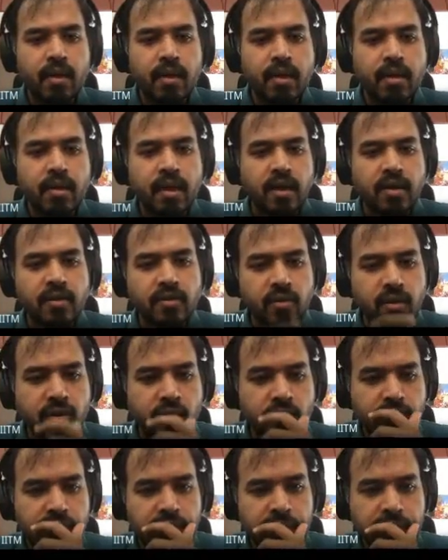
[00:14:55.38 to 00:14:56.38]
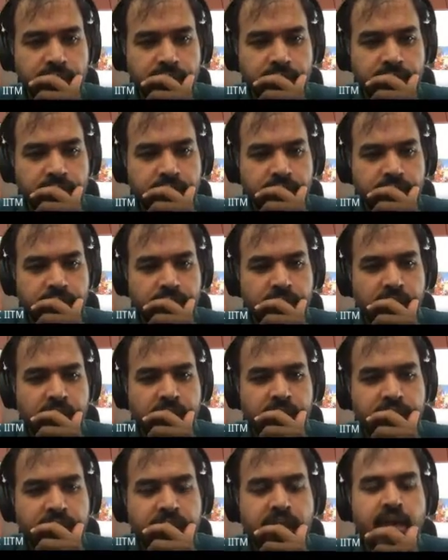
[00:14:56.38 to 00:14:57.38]
Yeah. So
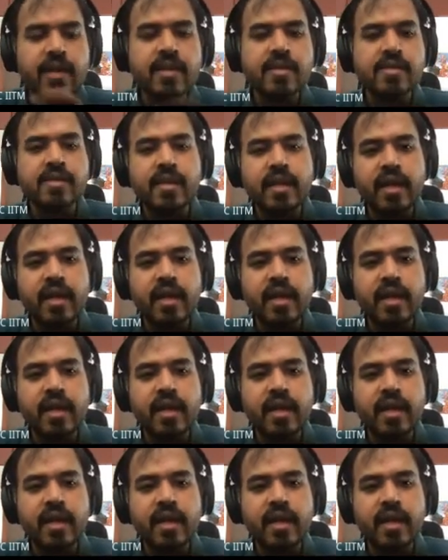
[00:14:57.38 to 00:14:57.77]
here is